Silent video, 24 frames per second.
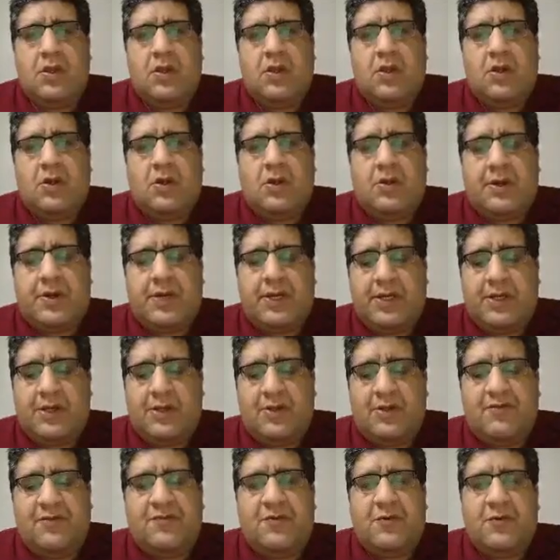All right,
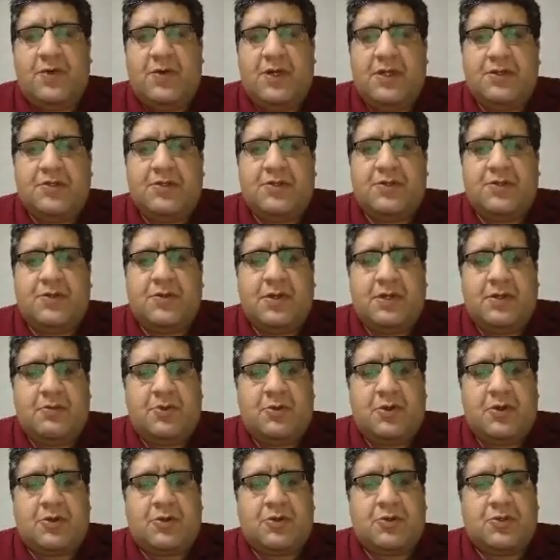hello everyone. So I'm
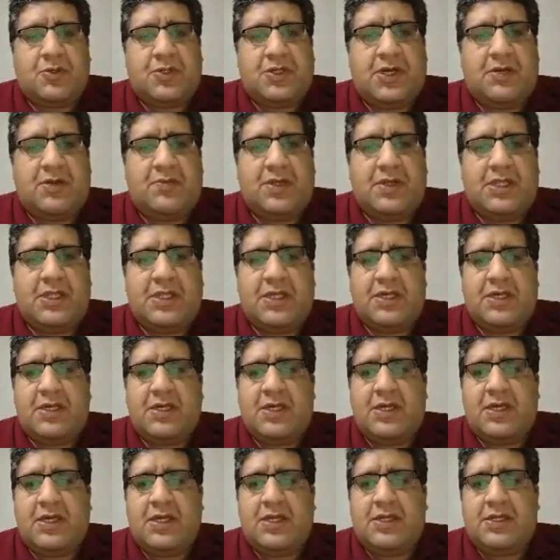Dr. Tushar Mehta,
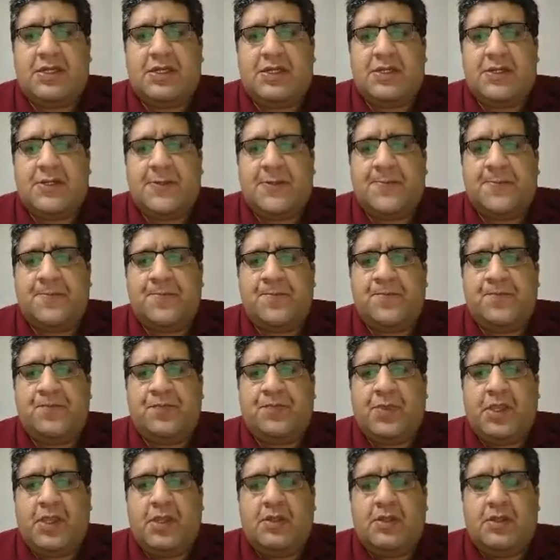and
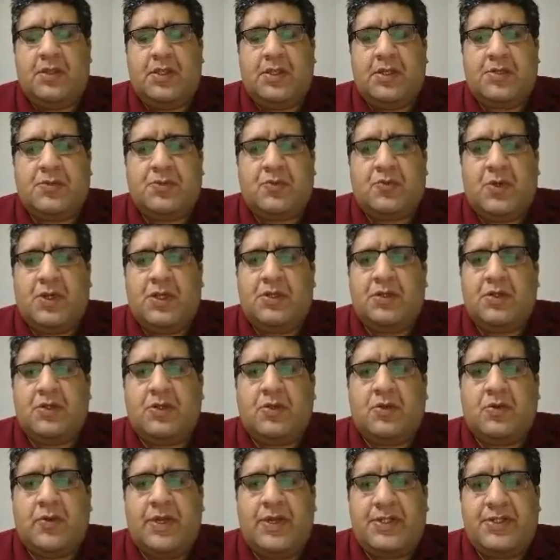there is one
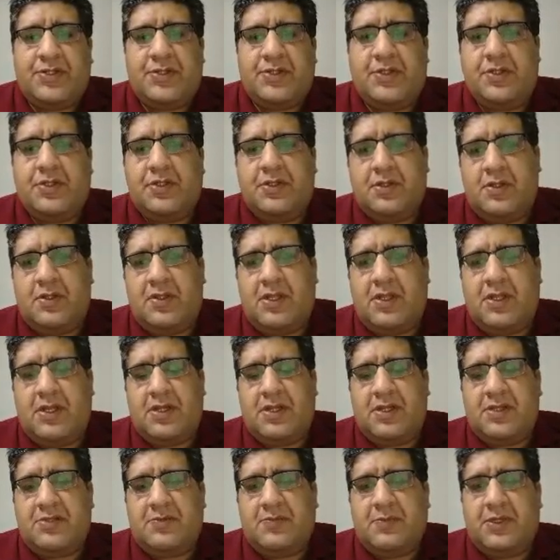question that
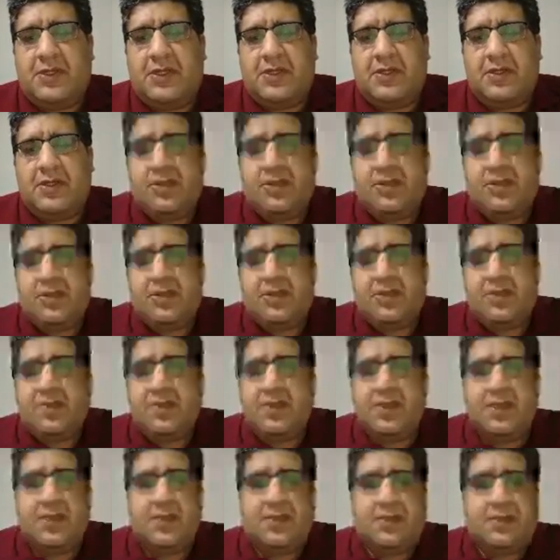has been
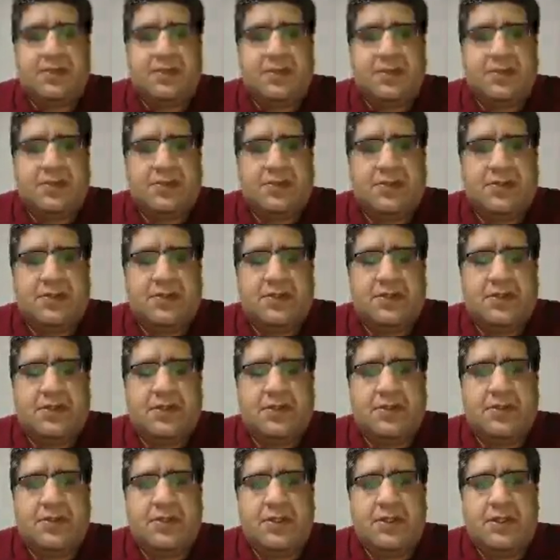coming since
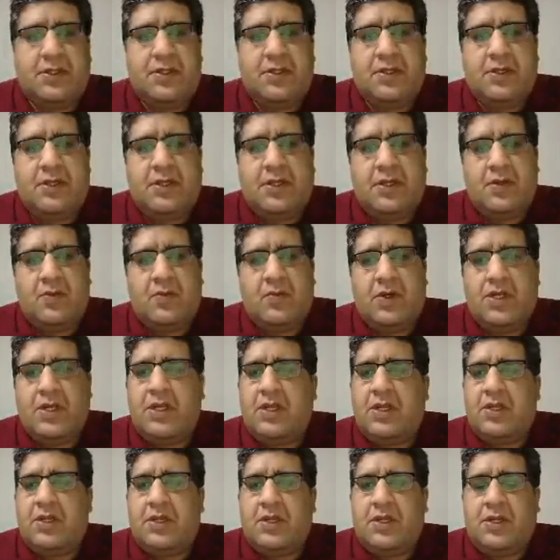the day one
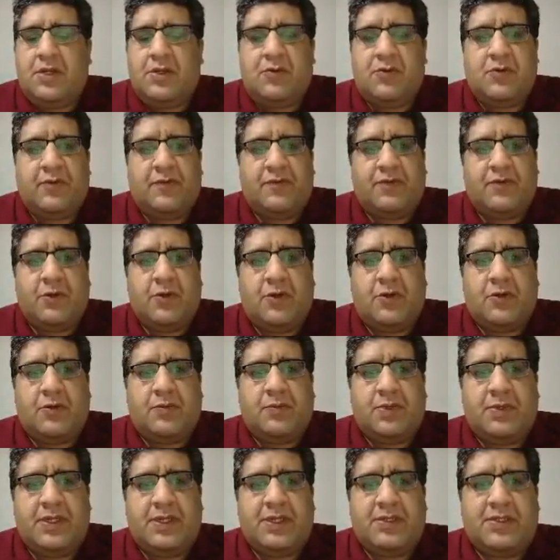and day two of the
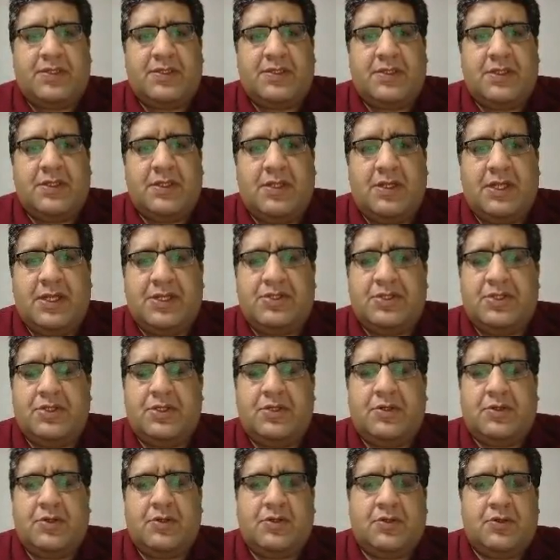orthopedics
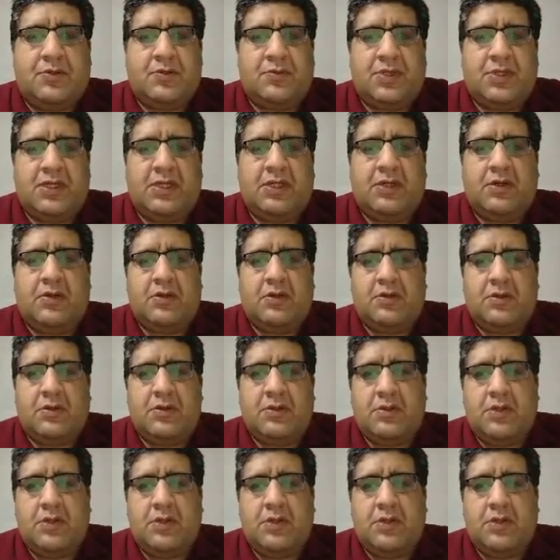lecture to me on